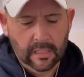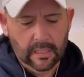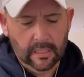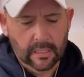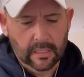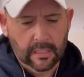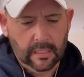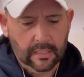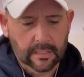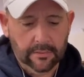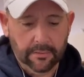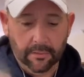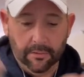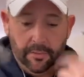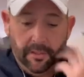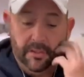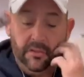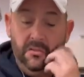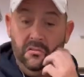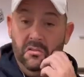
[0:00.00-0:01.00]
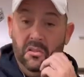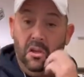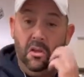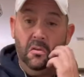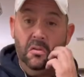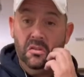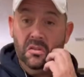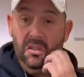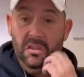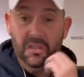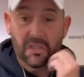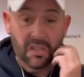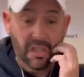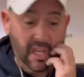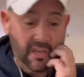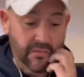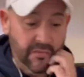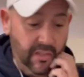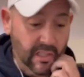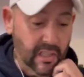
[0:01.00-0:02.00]
Uh, so this will go into the
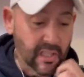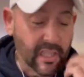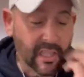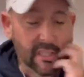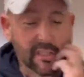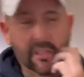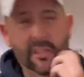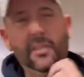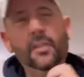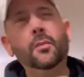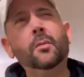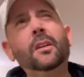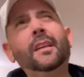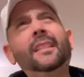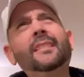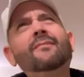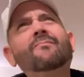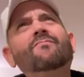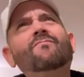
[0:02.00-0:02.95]
knife collect. You know what?